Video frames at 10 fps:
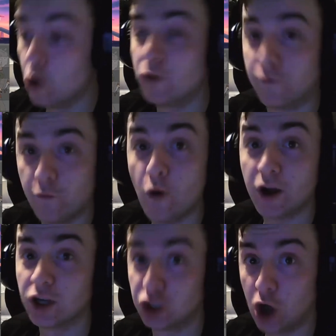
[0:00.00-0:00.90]
good
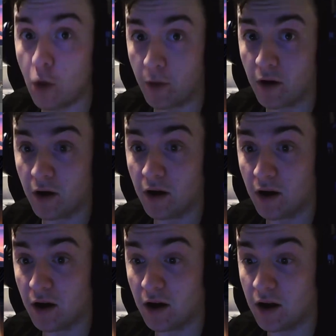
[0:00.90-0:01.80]
fucking job.
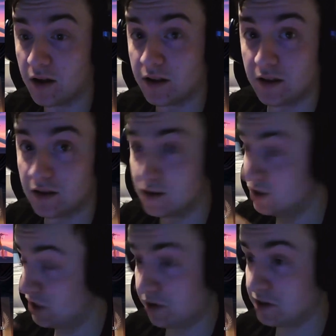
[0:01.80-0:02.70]

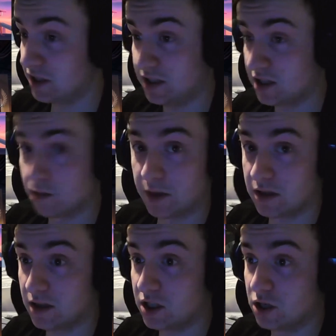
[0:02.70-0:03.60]
Seriously, these are
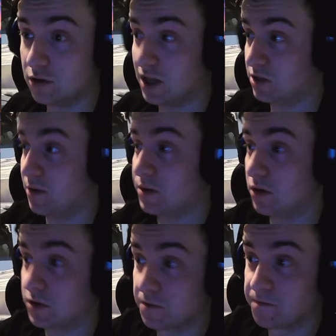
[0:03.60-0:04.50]
the best. These two last
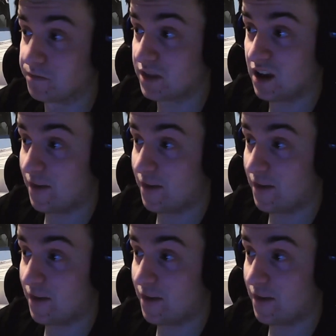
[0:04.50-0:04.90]
episodes